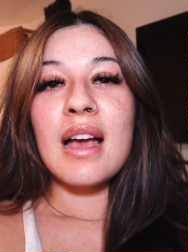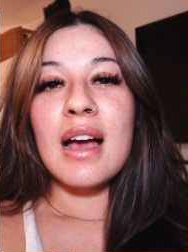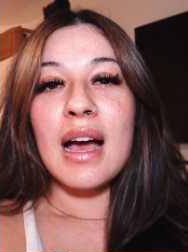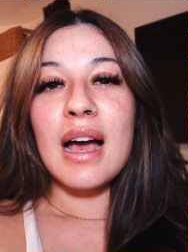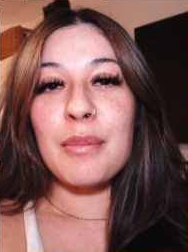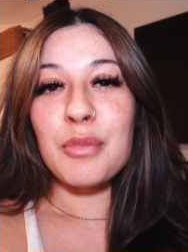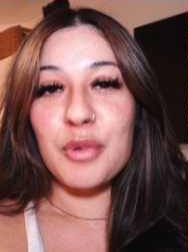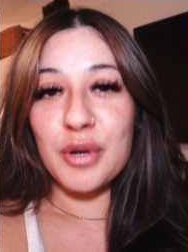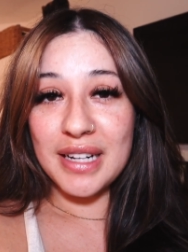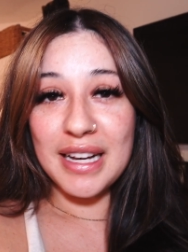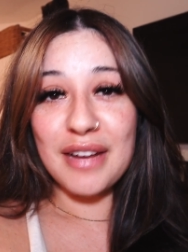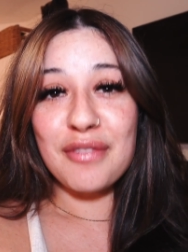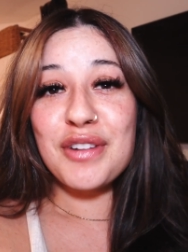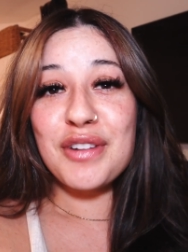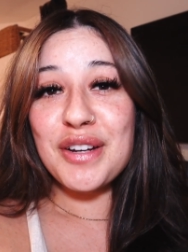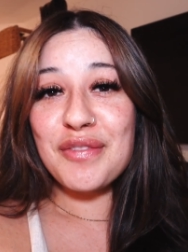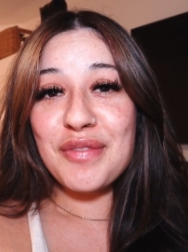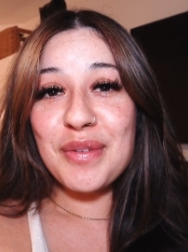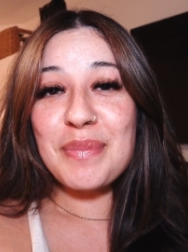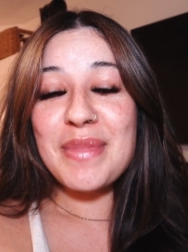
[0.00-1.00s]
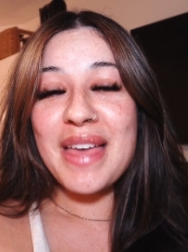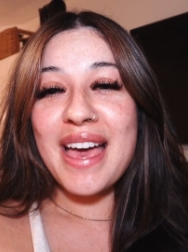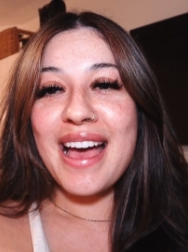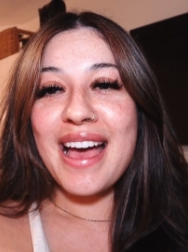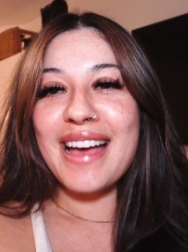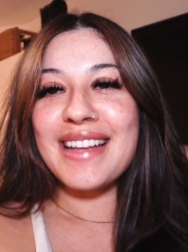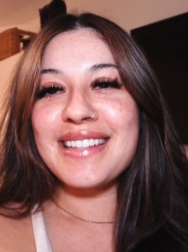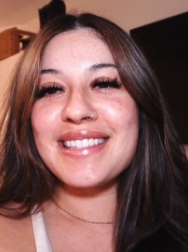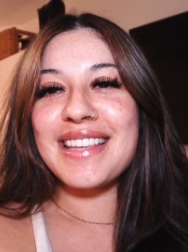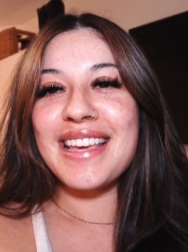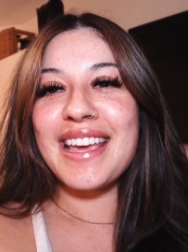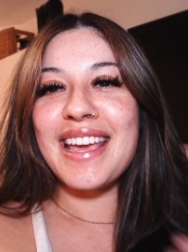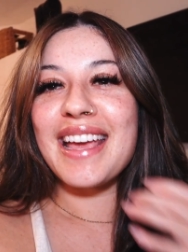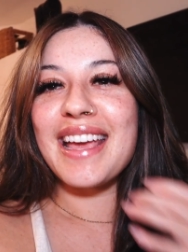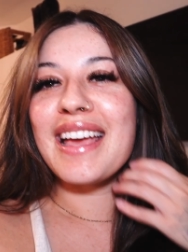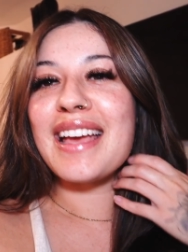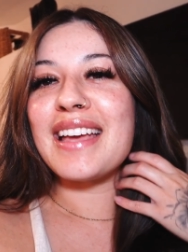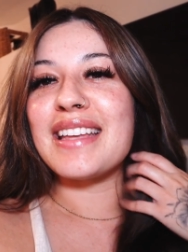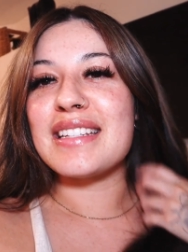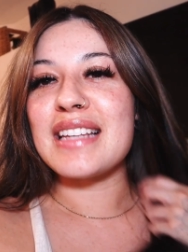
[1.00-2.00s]
I'm recovering from that,
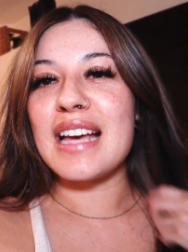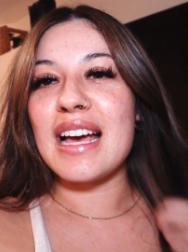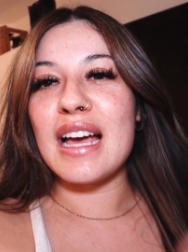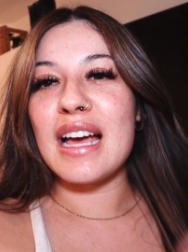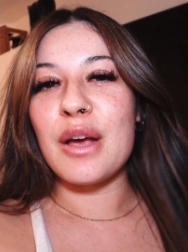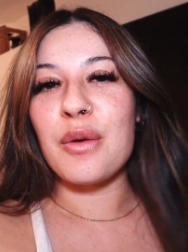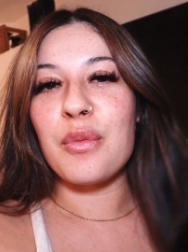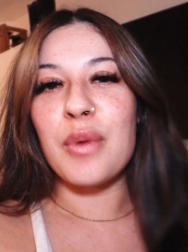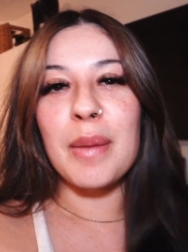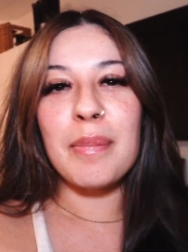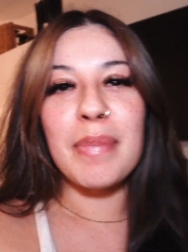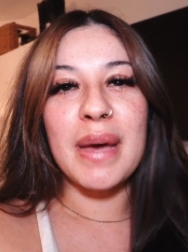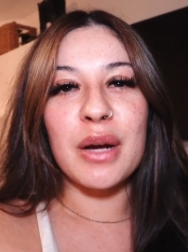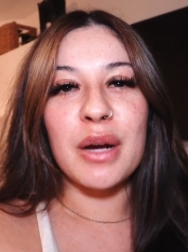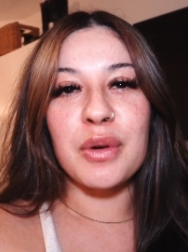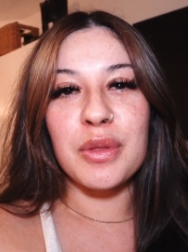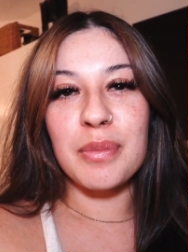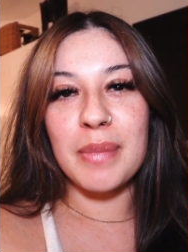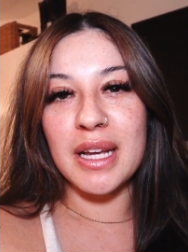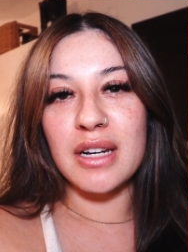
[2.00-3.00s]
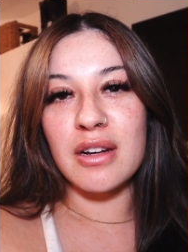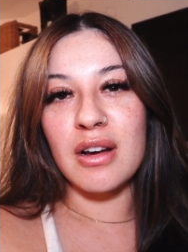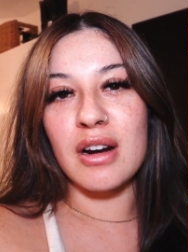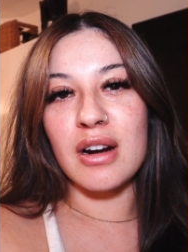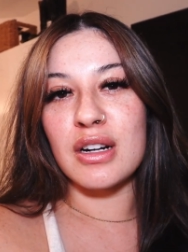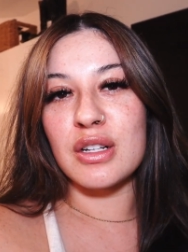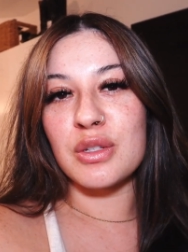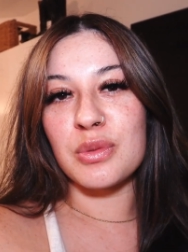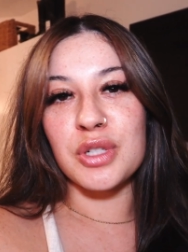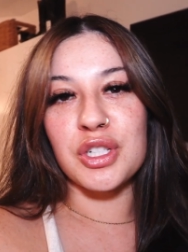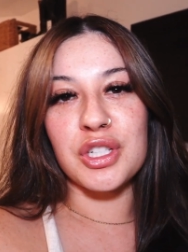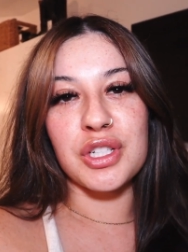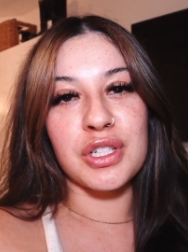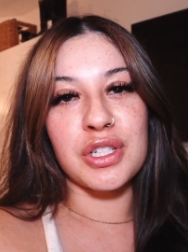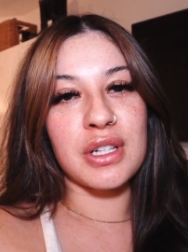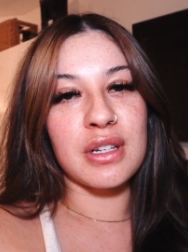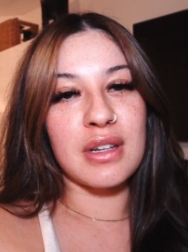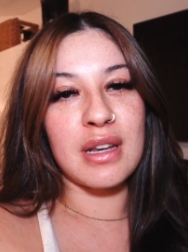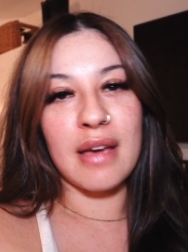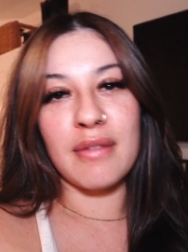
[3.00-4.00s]
and I went back with my NARS,
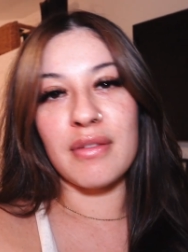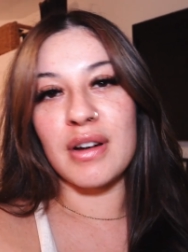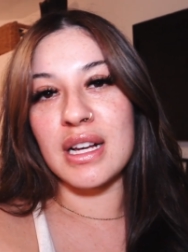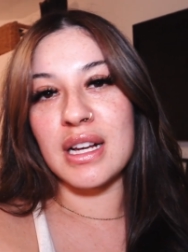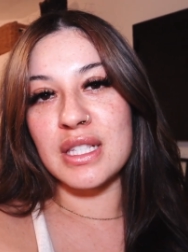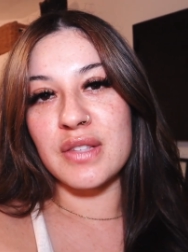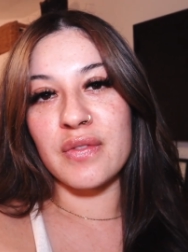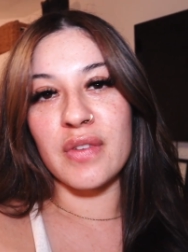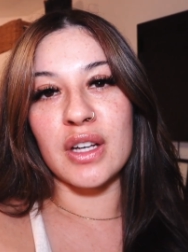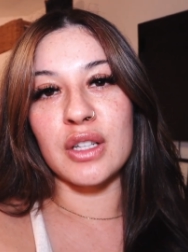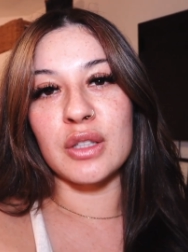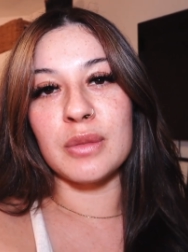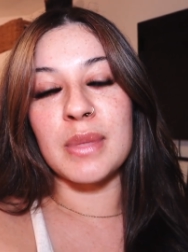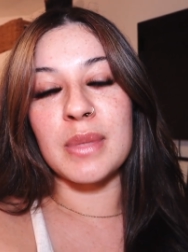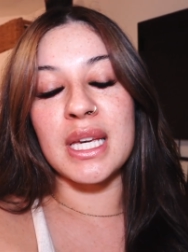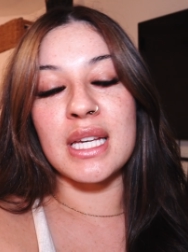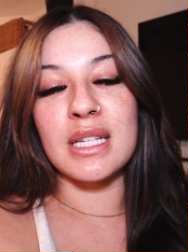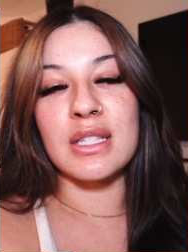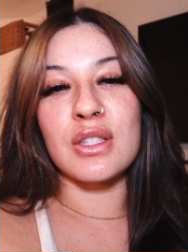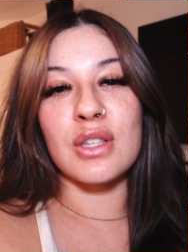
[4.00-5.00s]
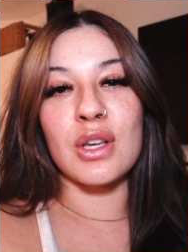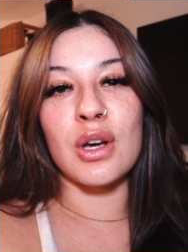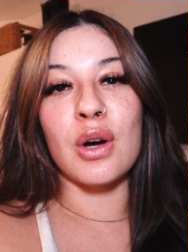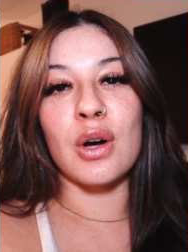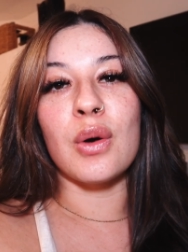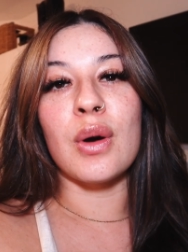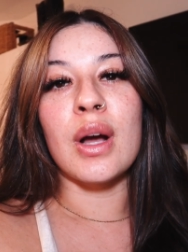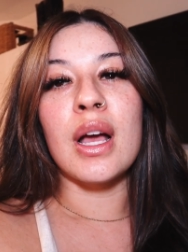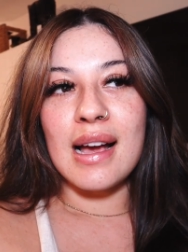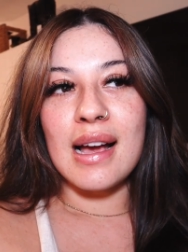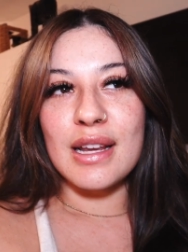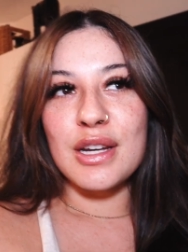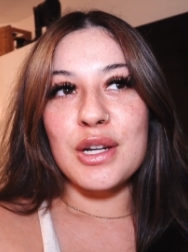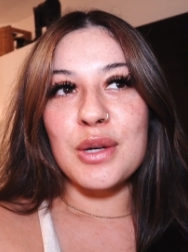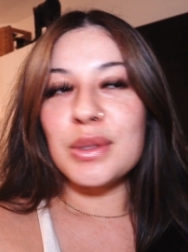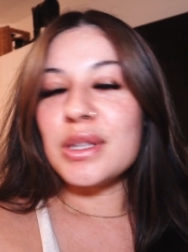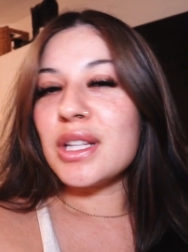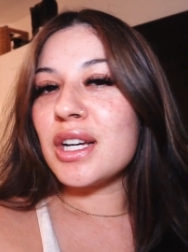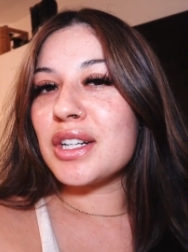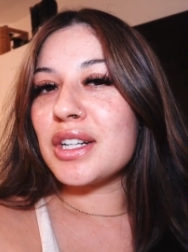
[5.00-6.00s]
which never has failed me, so I
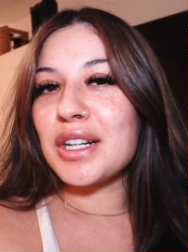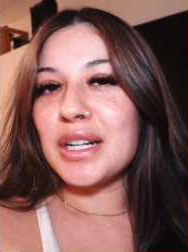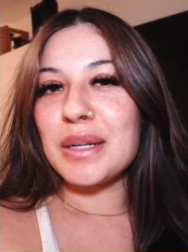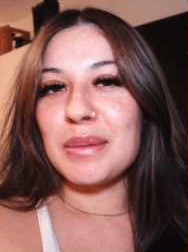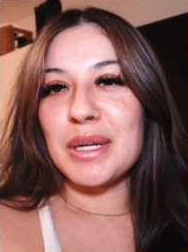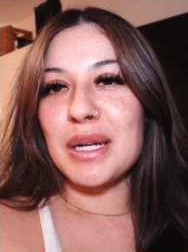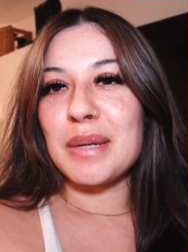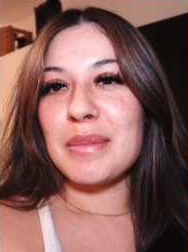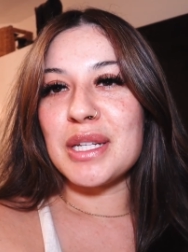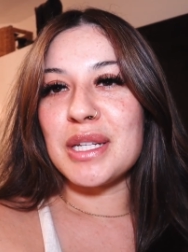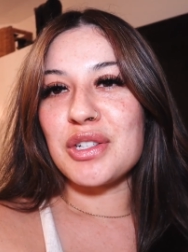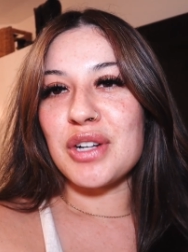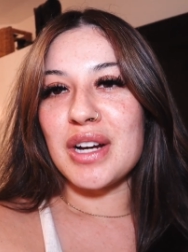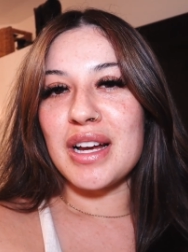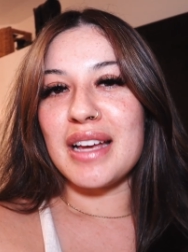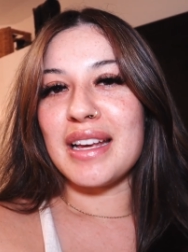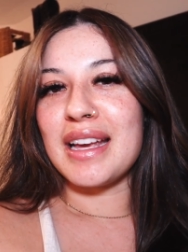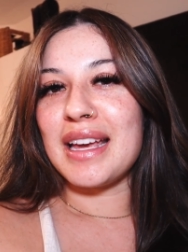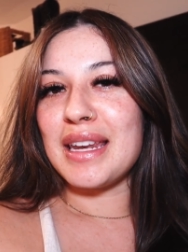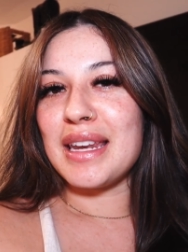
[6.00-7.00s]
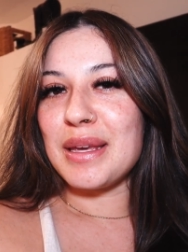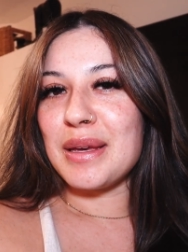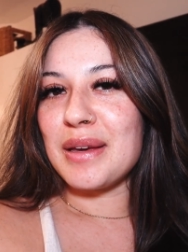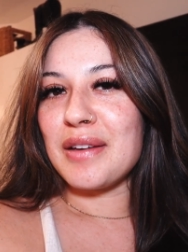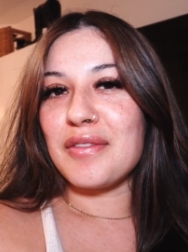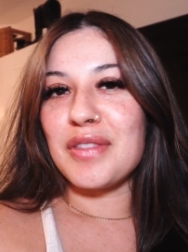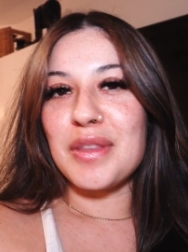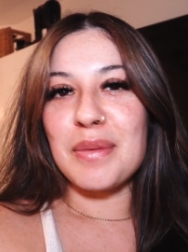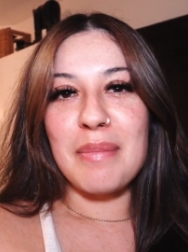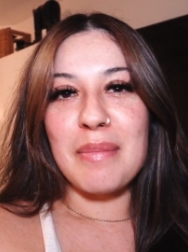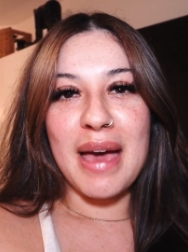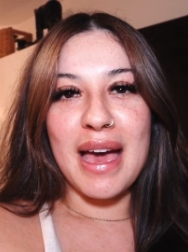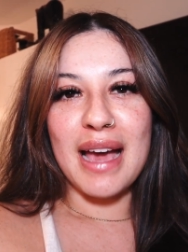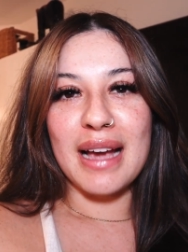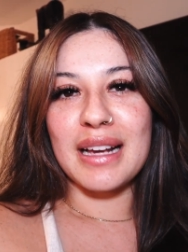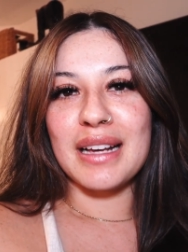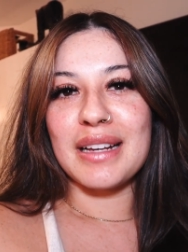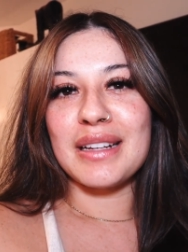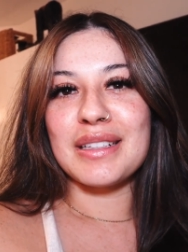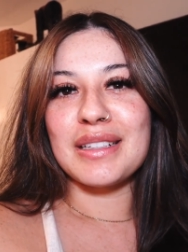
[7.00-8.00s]
no longer am going to be trying any of the
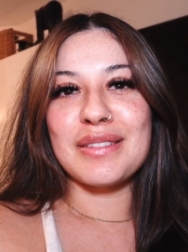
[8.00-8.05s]
MAC